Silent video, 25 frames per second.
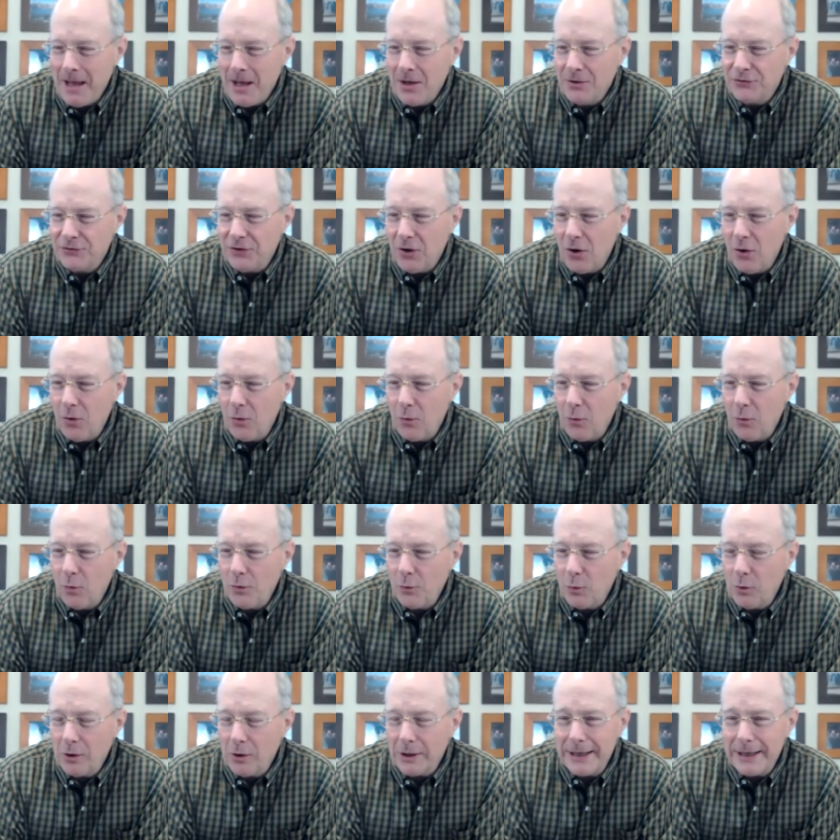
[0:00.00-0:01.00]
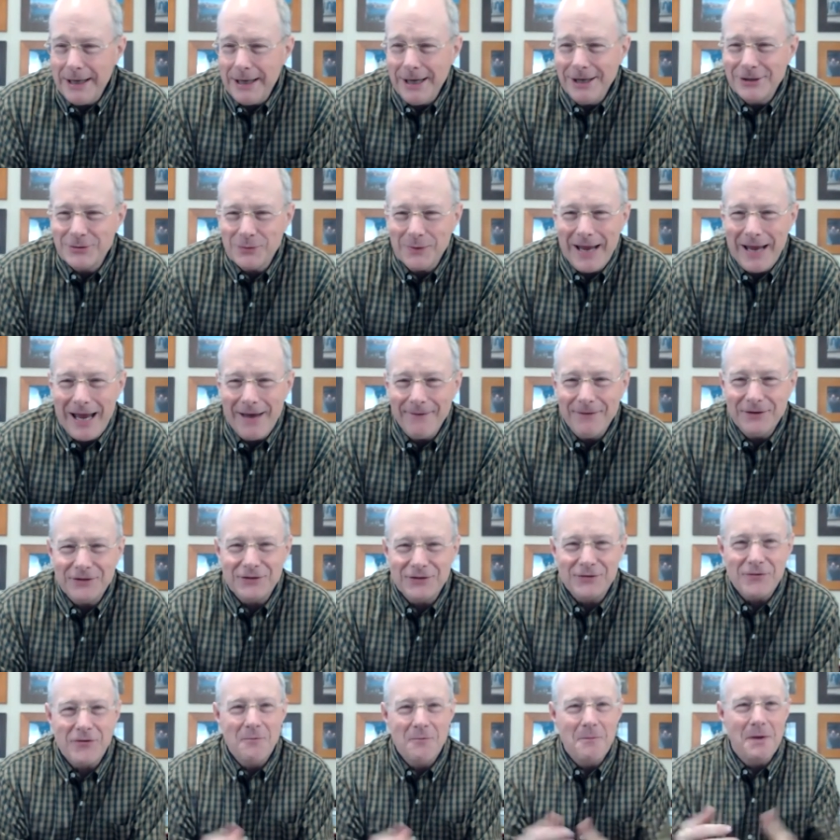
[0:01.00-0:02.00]
So when we're kids, we have this
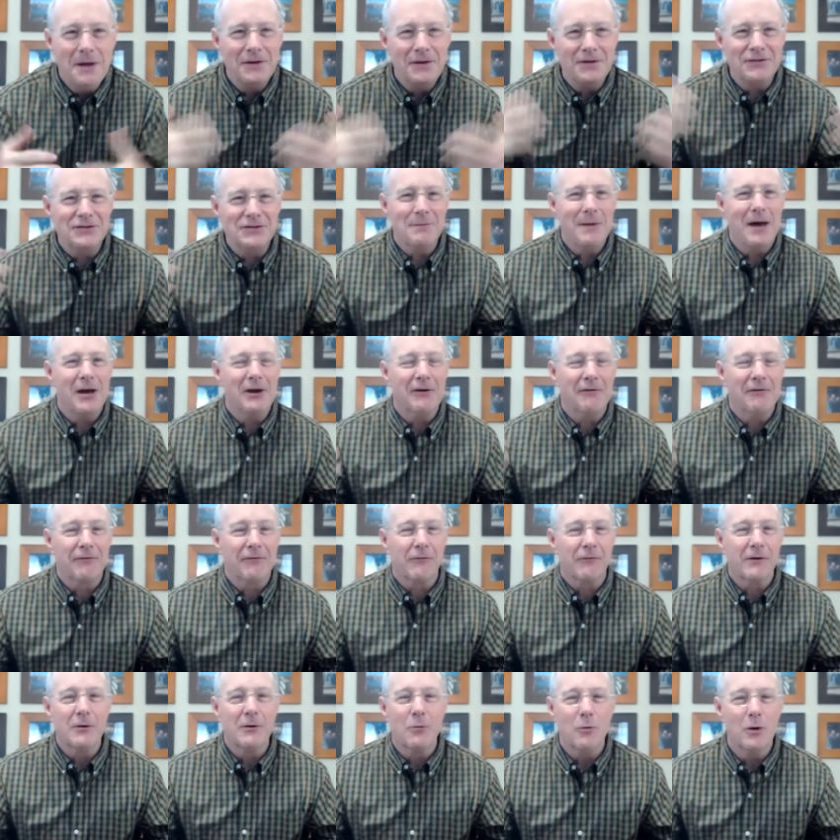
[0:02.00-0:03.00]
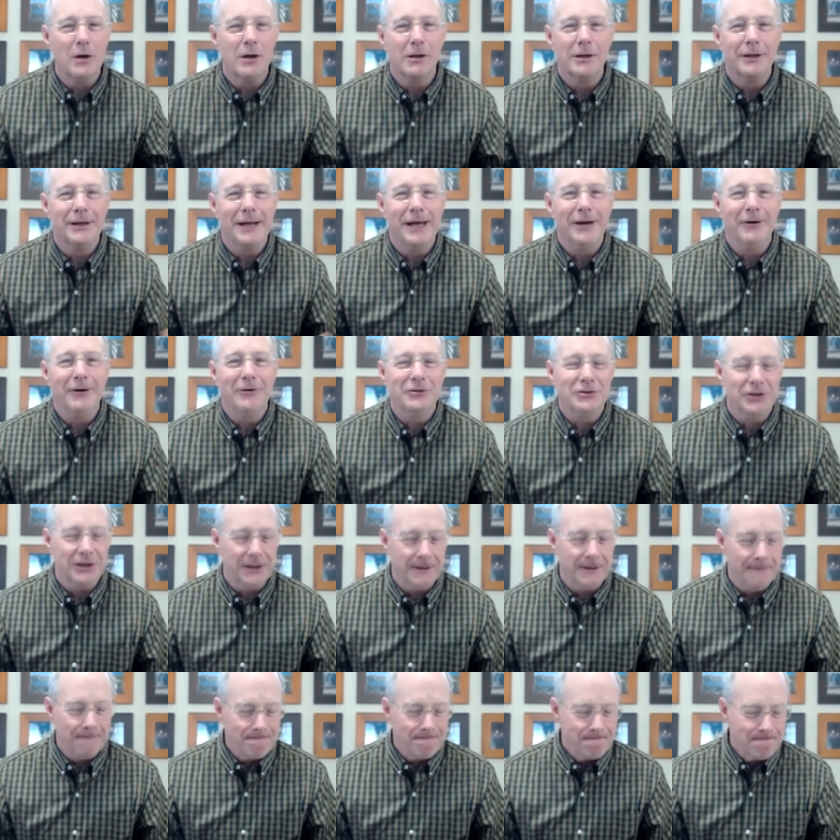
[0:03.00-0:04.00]
tremendous amount of free will and
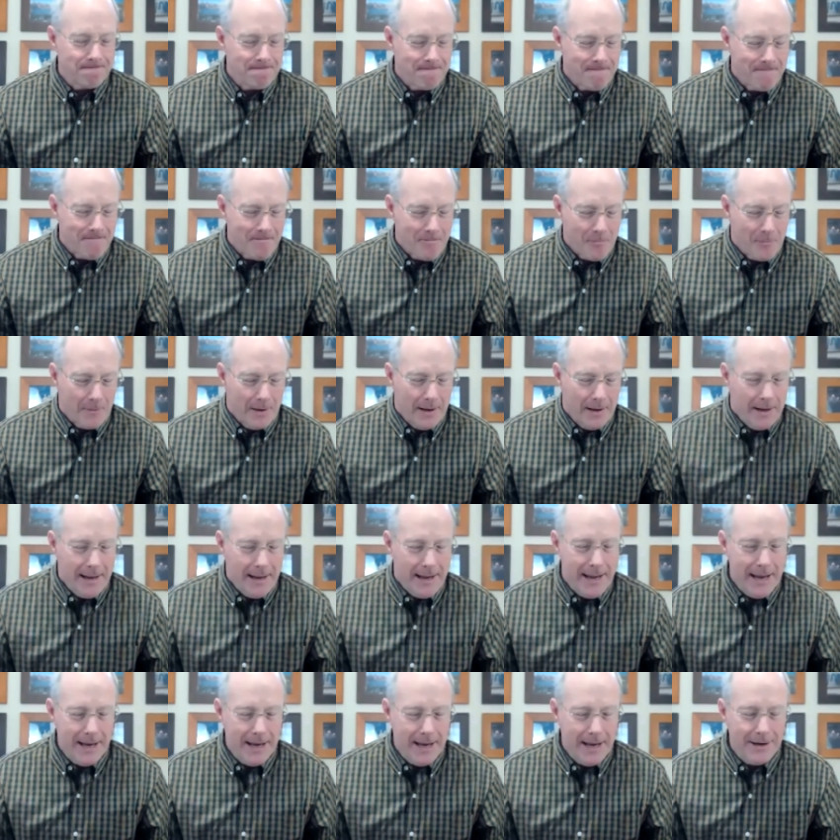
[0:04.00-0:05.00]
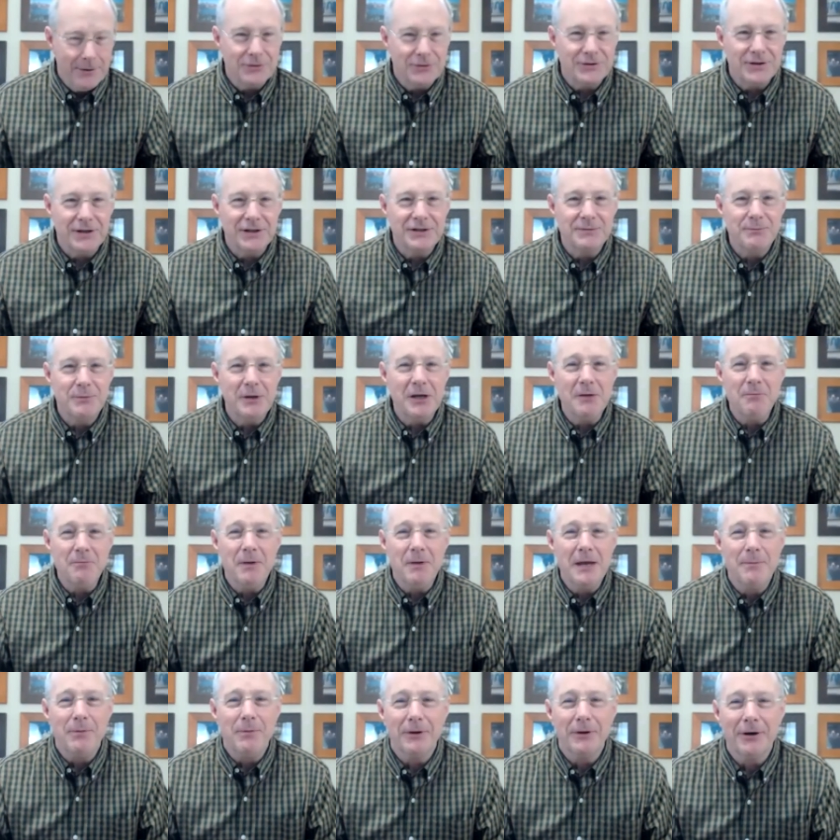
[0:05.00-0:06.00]
energy. And there's these big
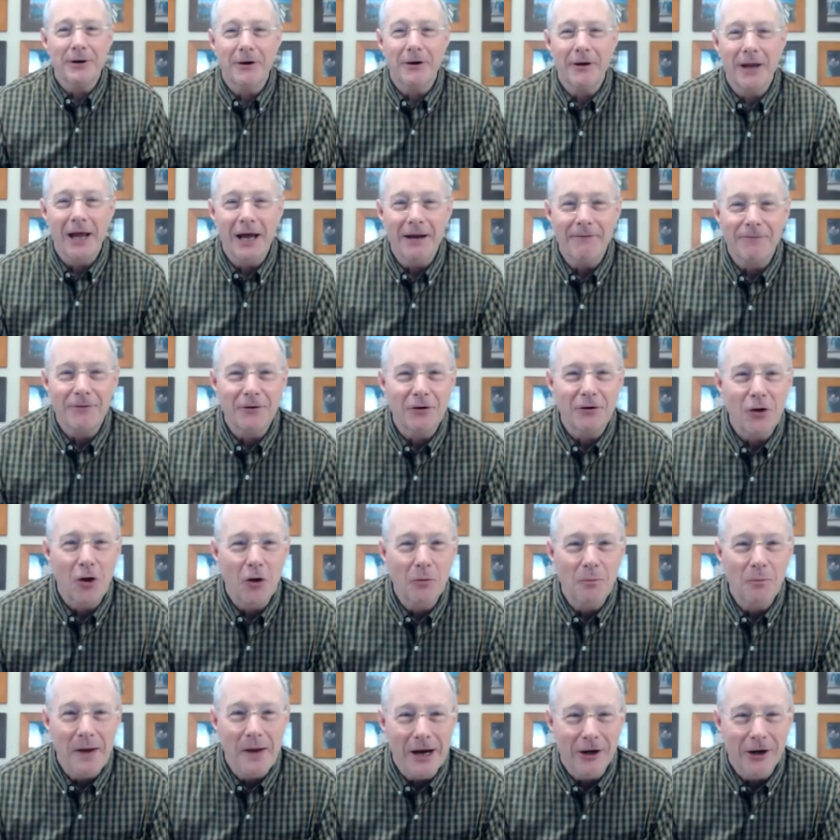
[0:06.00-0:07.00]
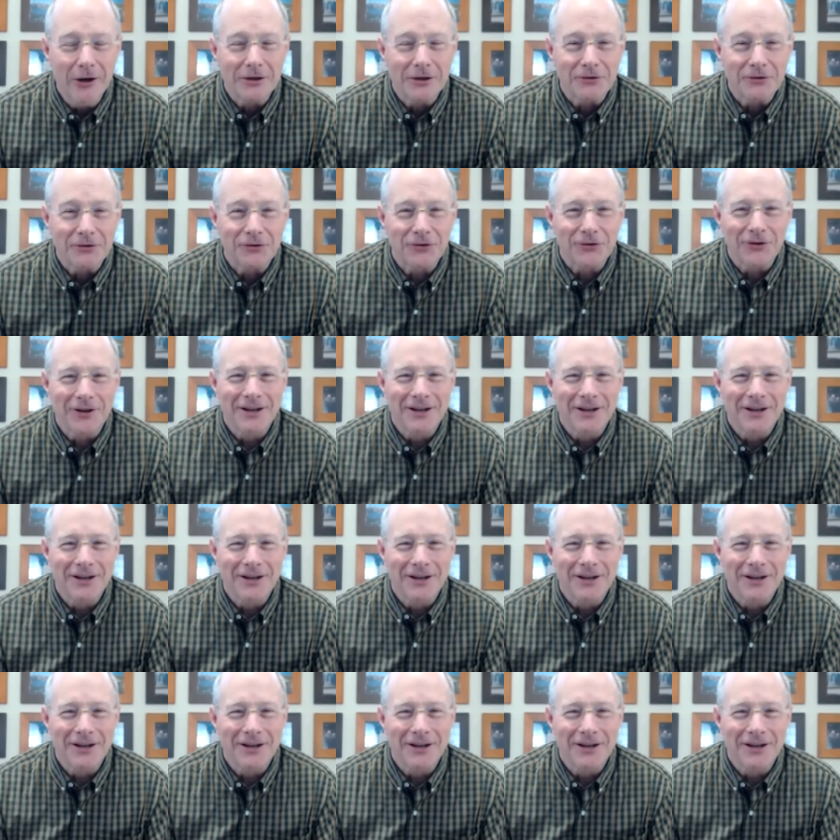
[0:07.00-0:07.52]
people in our life. They're called parents.